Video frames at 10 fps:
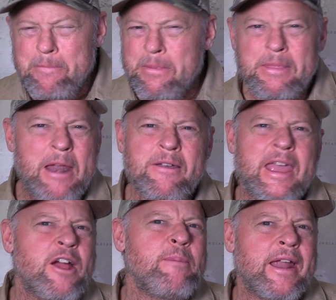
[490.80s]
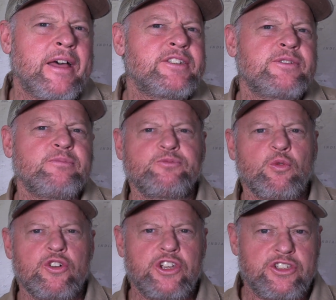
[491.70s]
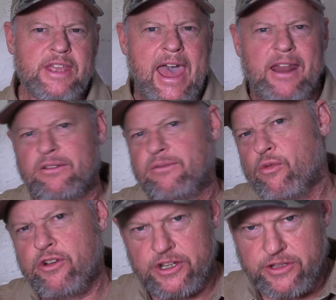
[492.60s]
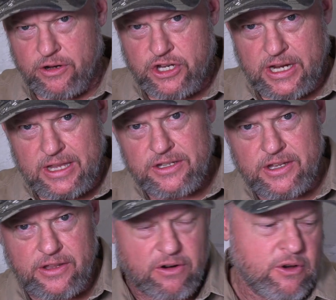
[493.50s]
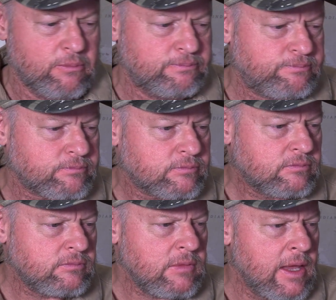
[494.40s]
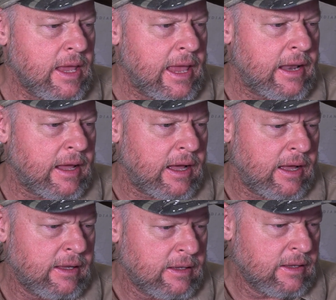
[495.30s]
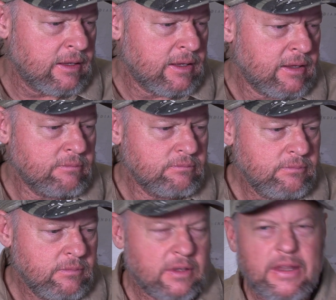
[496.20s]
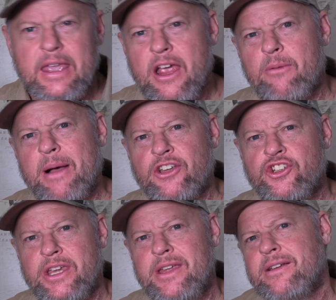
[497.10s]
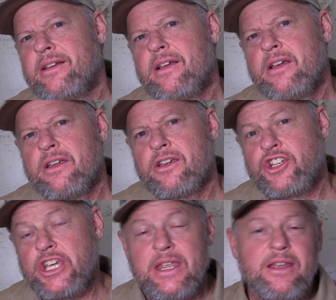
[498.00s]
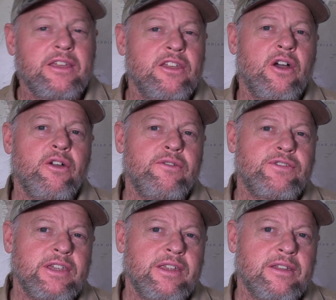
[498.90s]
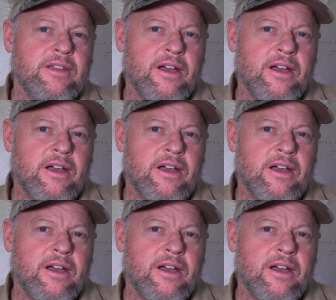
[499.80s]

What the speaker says: They don't care about us. We're just cattle. We're just their chickens in their coop. And they care about Xi. You've seen